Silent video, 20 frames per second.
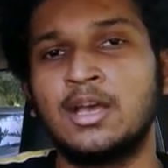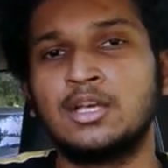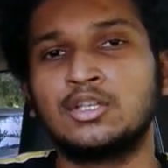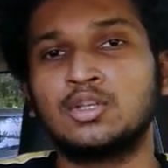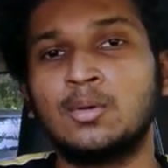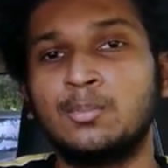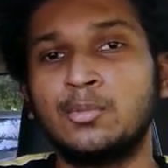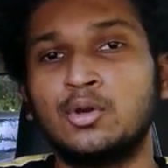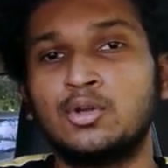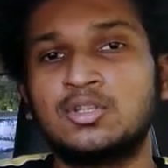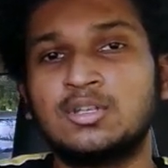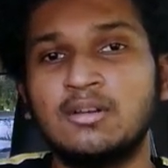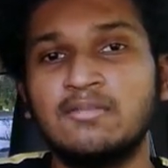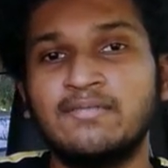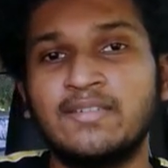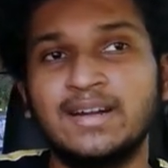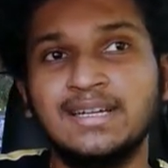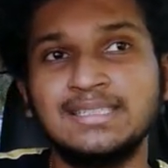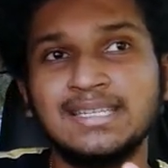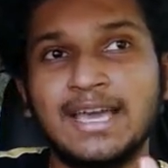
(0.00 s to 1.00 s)
So mutual
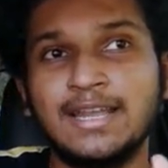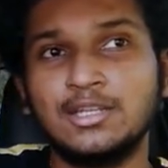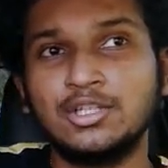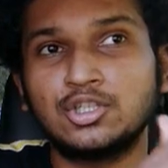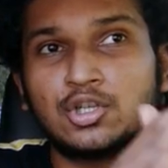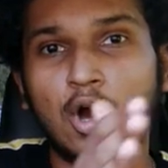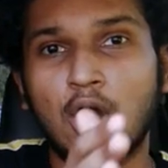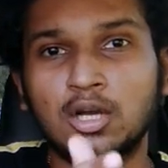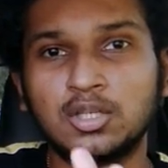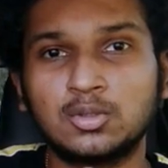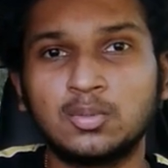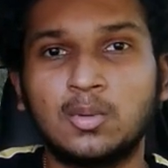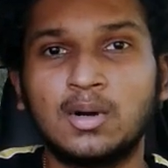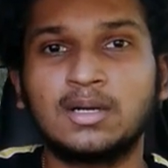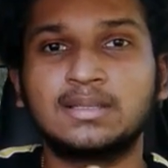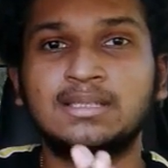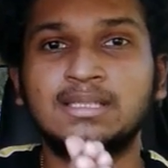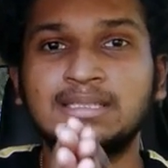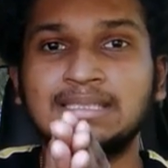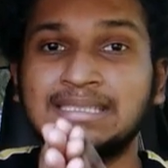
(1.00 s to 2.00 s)
funds and stocks
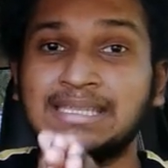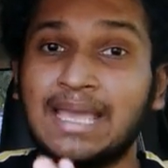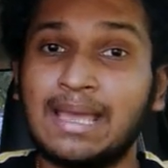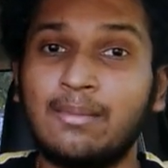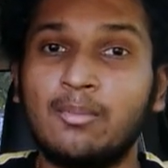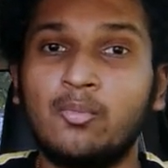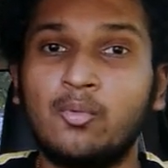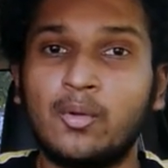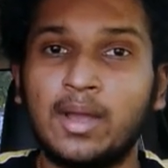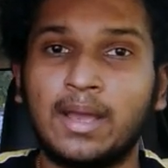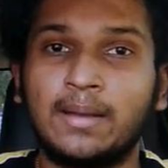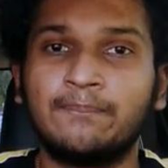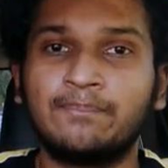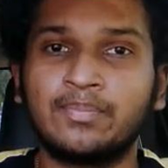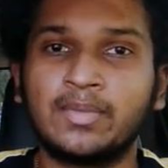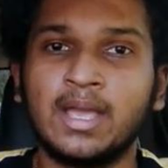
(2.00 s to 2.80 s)
work the same way.